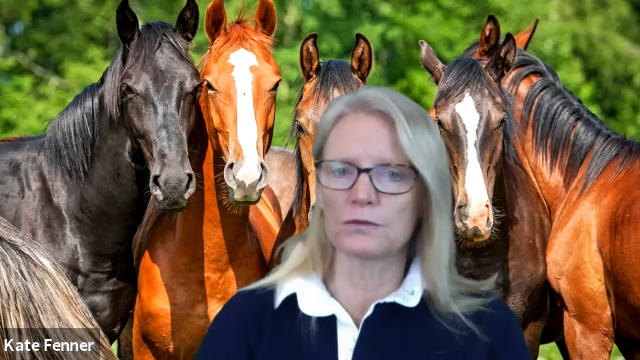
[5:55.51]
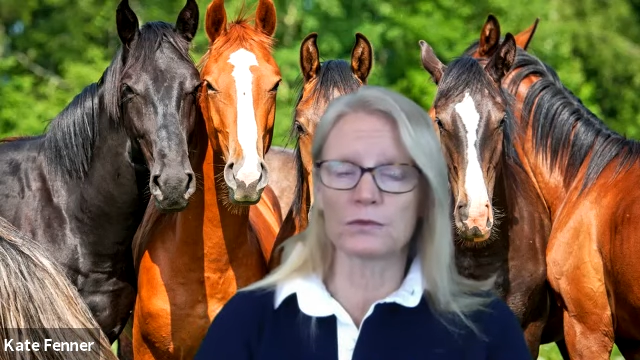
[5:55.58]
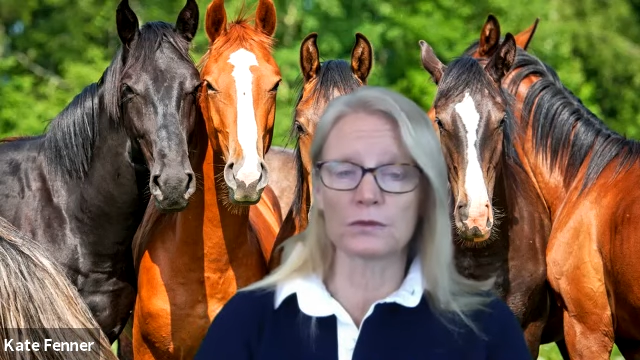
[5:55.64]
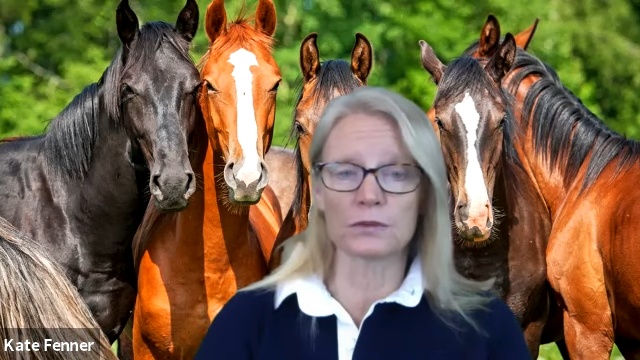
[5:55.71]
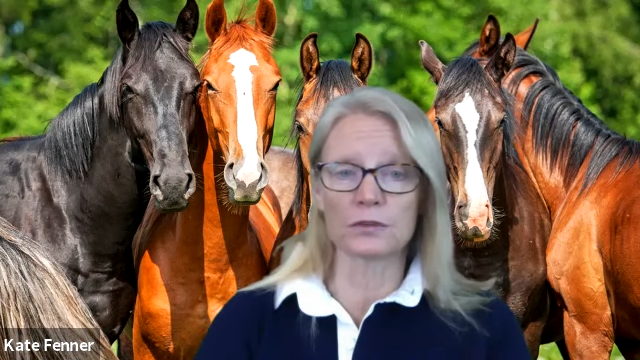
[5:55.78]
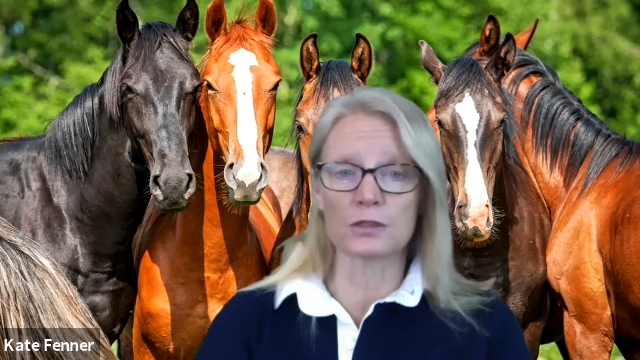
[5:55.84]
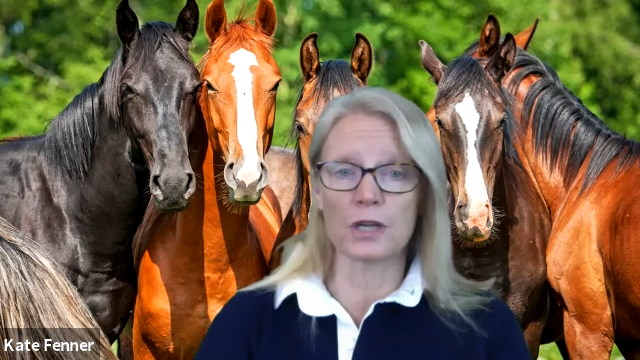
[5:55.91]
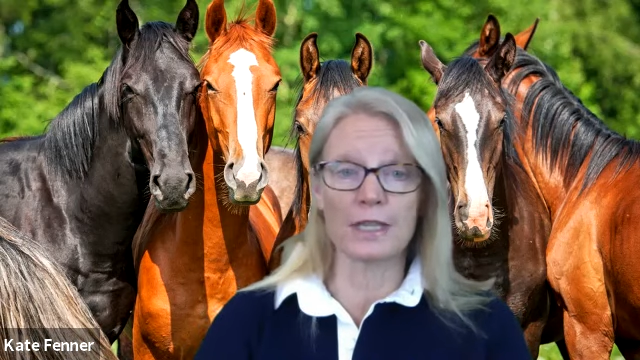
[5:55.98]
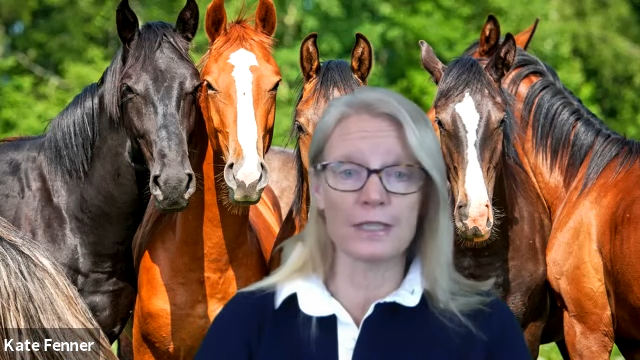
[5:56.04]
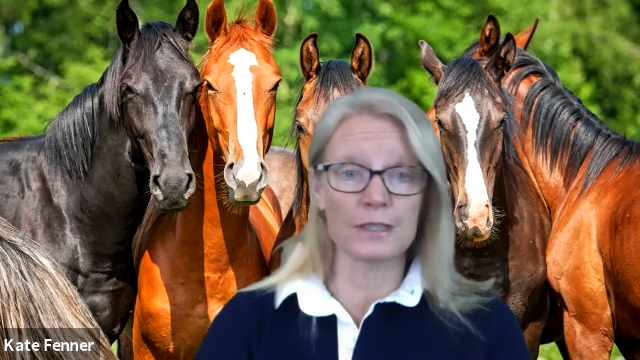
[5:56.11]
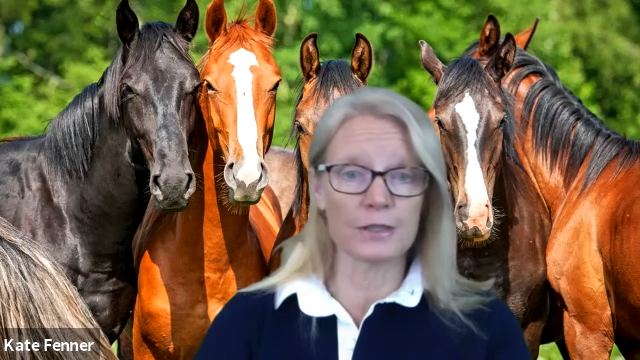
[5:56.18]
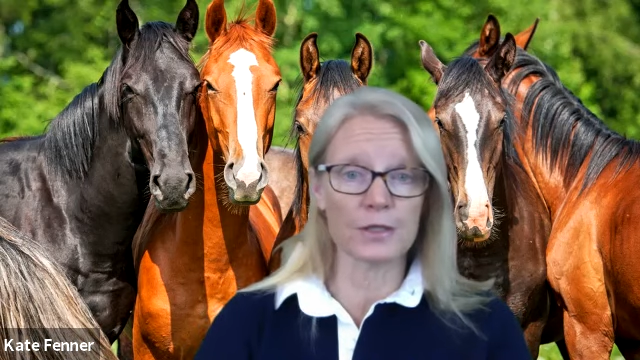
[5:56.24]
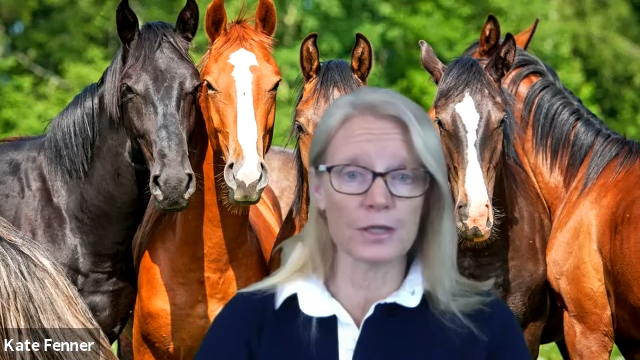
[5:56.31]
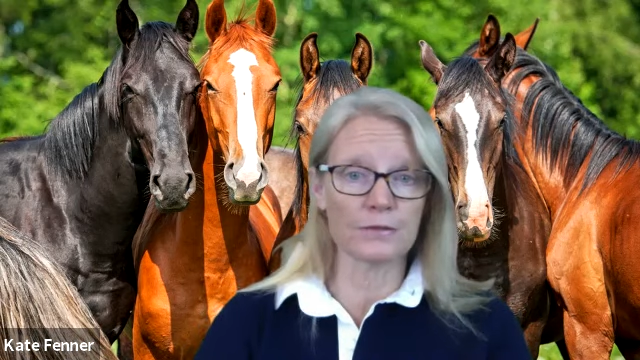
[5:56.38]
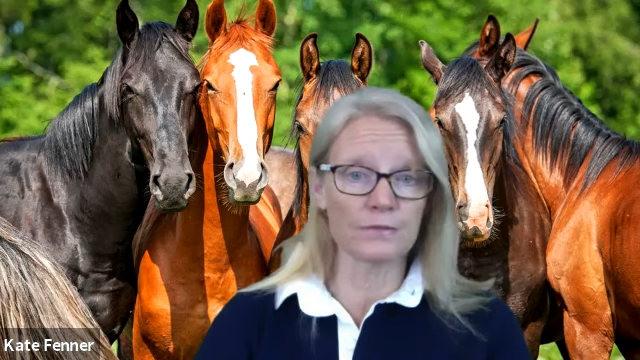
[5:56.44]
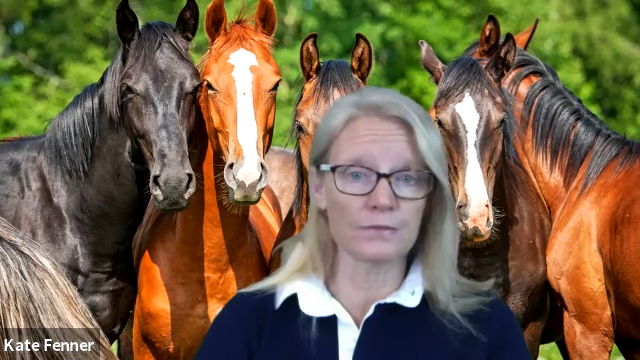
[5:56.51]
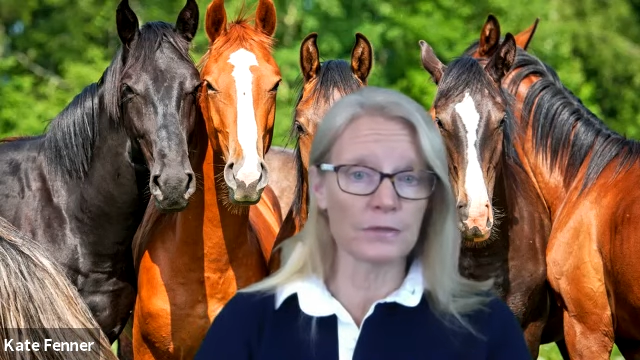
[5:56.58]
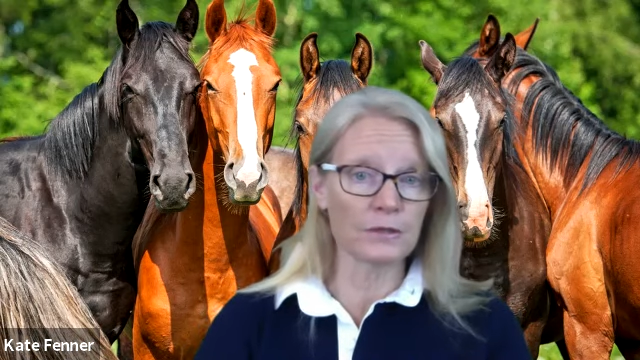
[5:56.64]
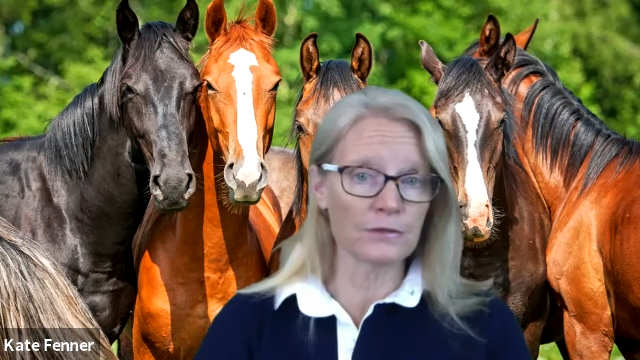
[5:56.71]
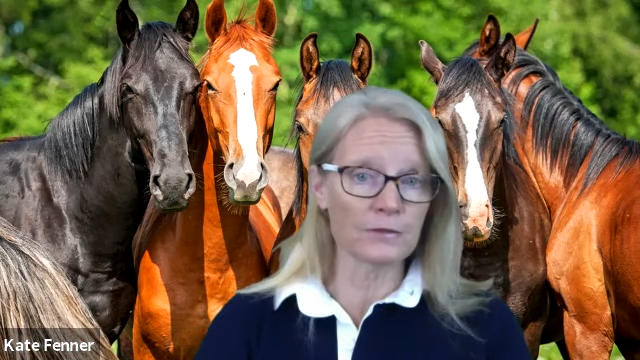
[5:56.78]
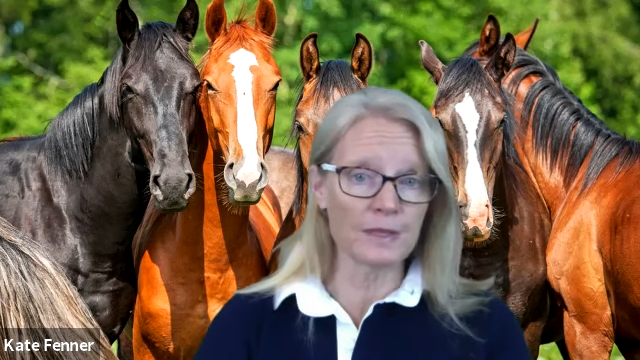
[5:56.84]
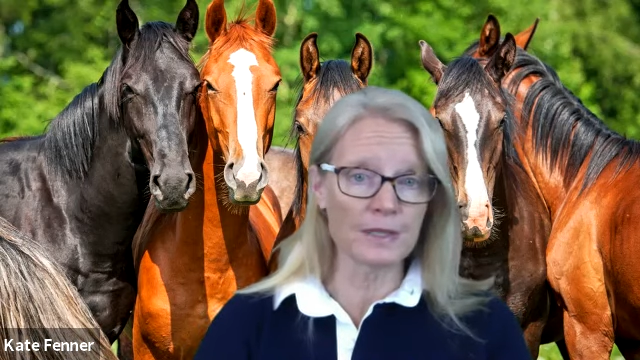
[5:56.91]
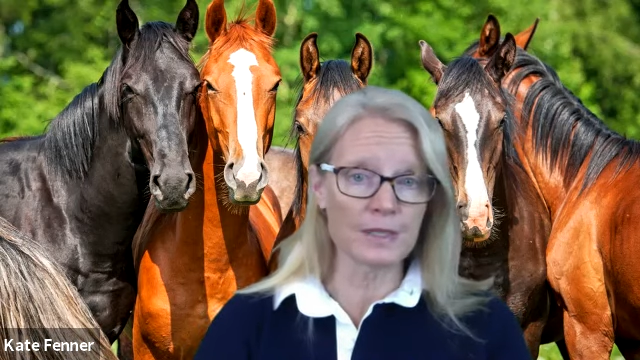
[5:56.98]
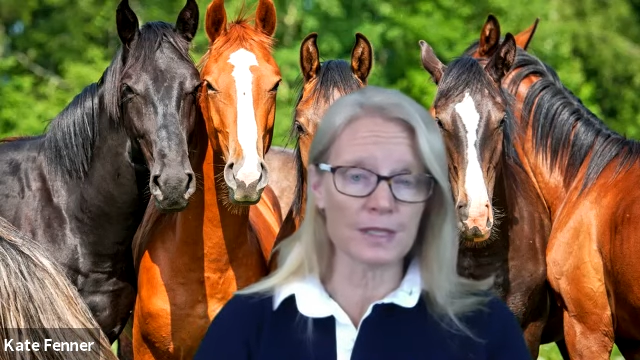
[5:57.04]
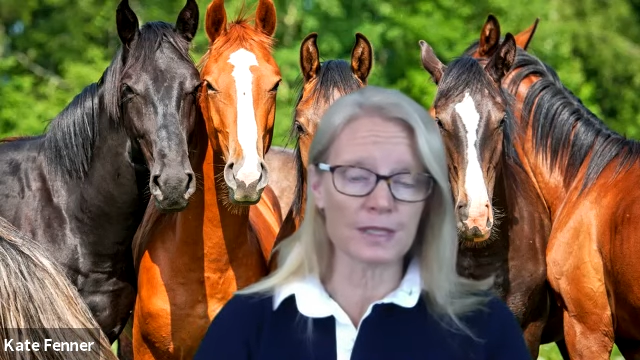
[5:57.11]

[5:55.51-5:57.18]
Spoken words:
for training certain movements.